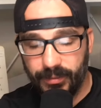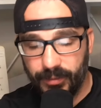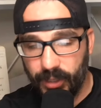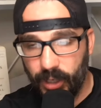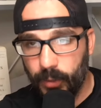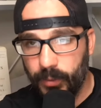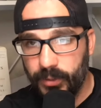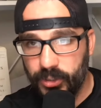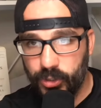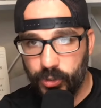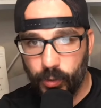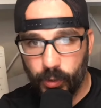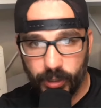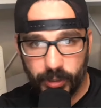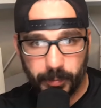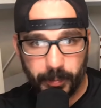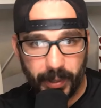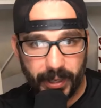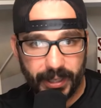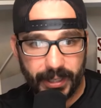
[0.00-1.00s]
With
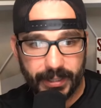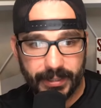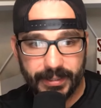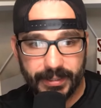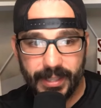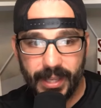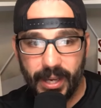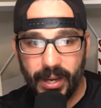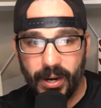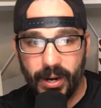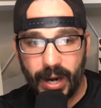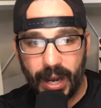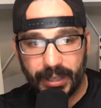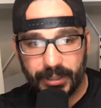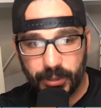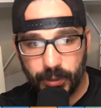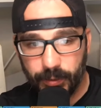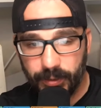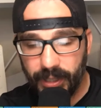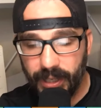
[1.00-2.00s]
George Pickens there, I
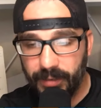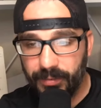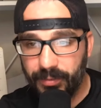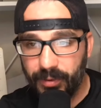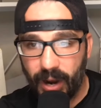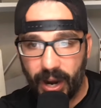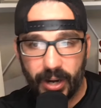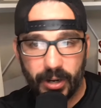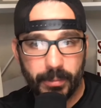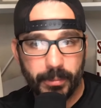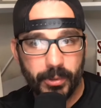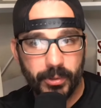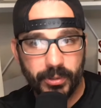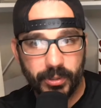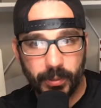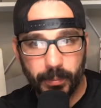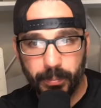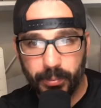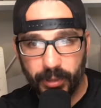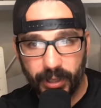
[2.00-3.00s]
do think Freiermuth
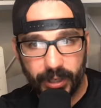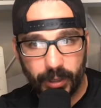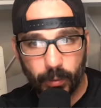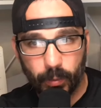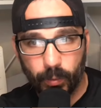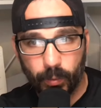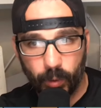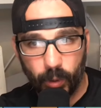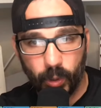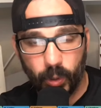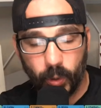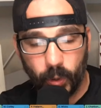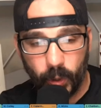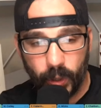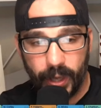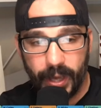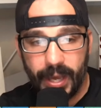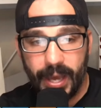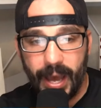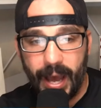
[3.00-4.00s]
could play a role.
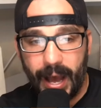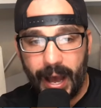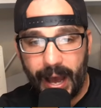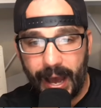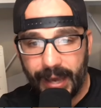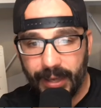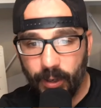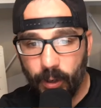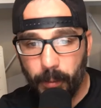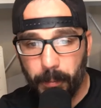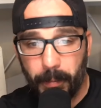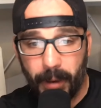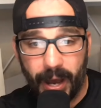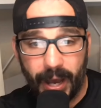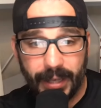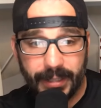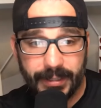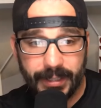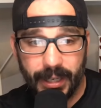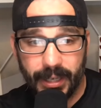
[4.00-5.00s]
I don't
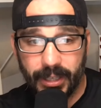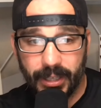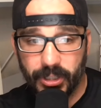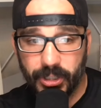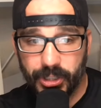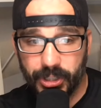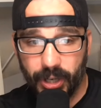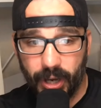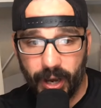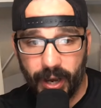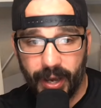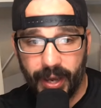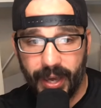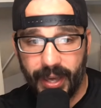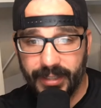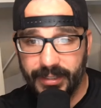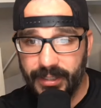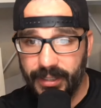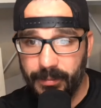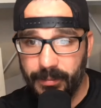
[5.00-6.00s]
mind taking a shot
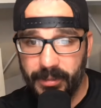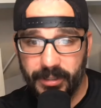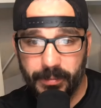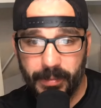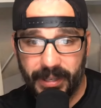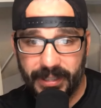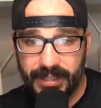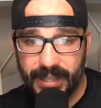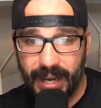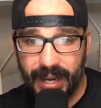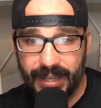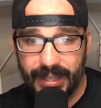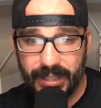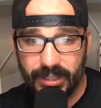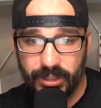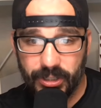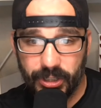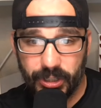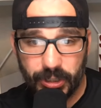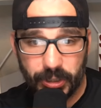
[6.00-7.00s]
as him as my tight
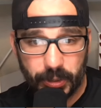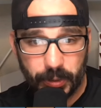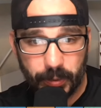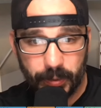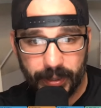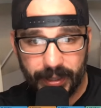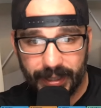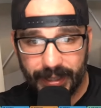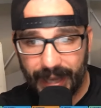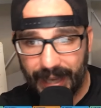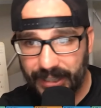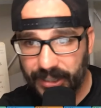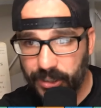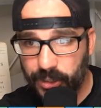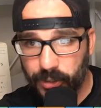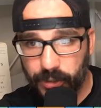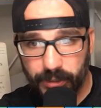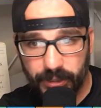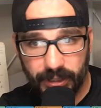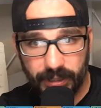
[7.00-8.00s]
end 2 in that
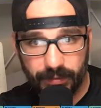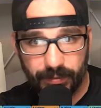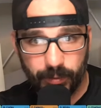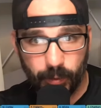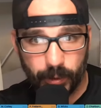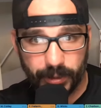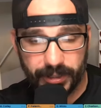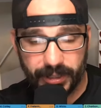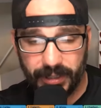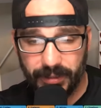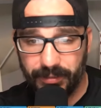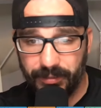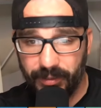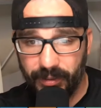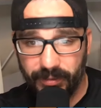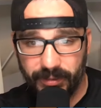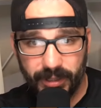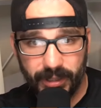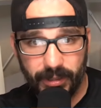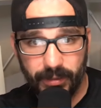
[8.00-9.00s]
13, 14,
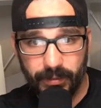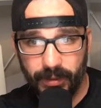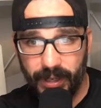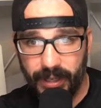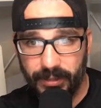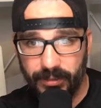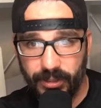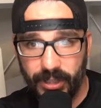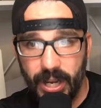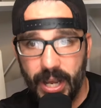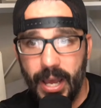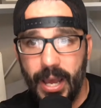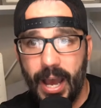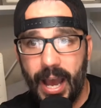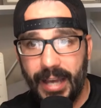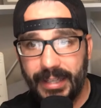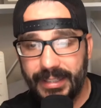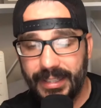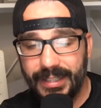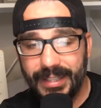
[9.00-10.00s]
15 range.
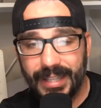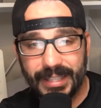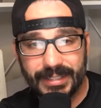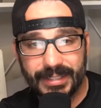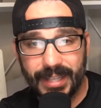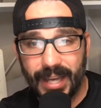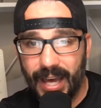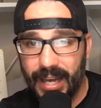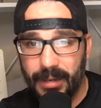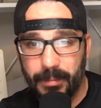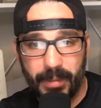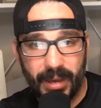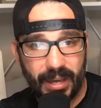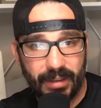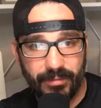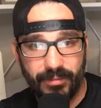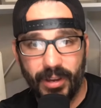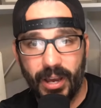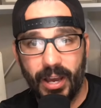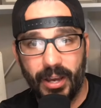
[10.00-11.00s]
I think that's not a
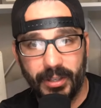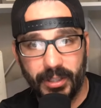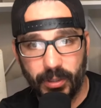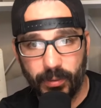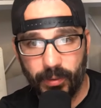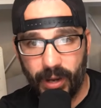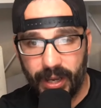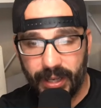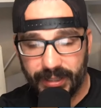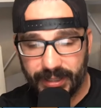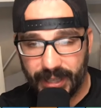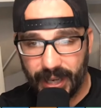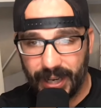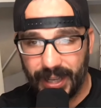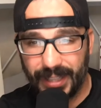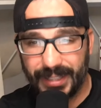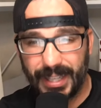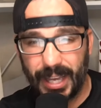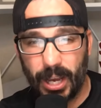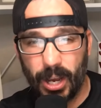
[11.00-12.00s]
bad value, right? It's kind of
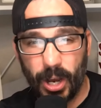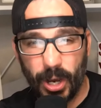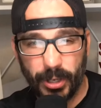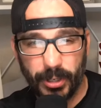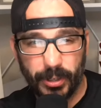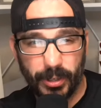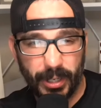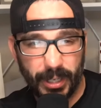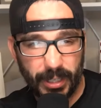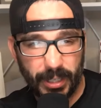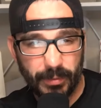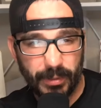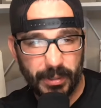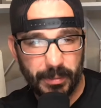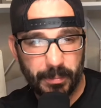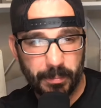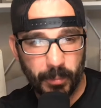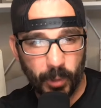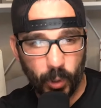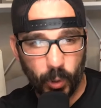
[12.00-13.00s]
like that Hunter Henry
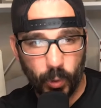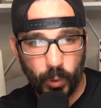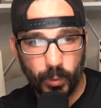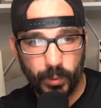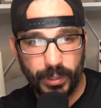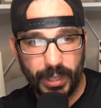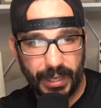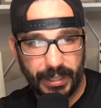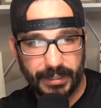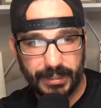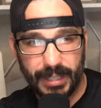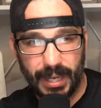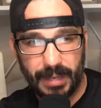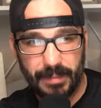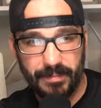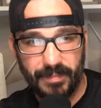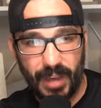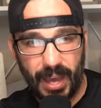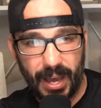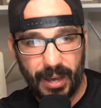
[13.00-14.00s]
mold, like
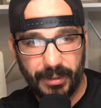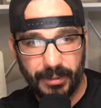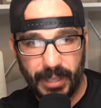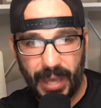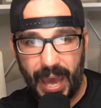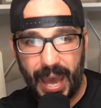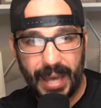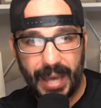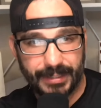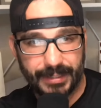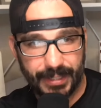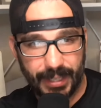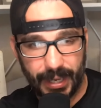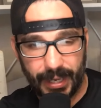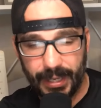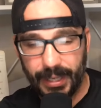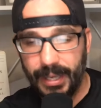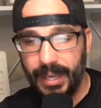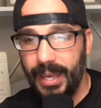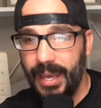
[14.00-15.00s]
type value
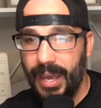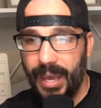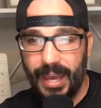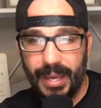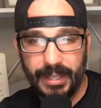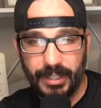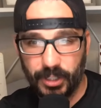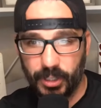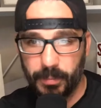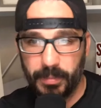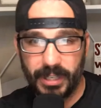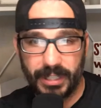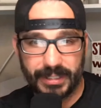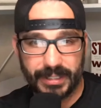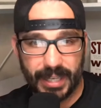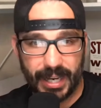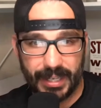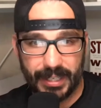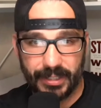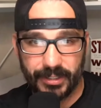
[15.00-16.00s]
asset. Hey, you could be a
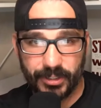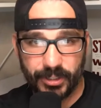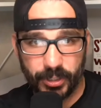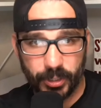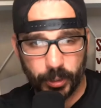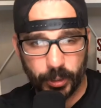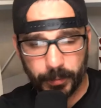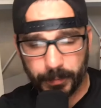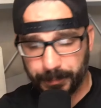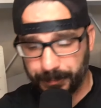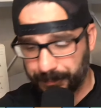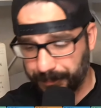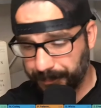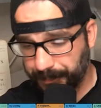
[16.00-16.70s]
tight end 2.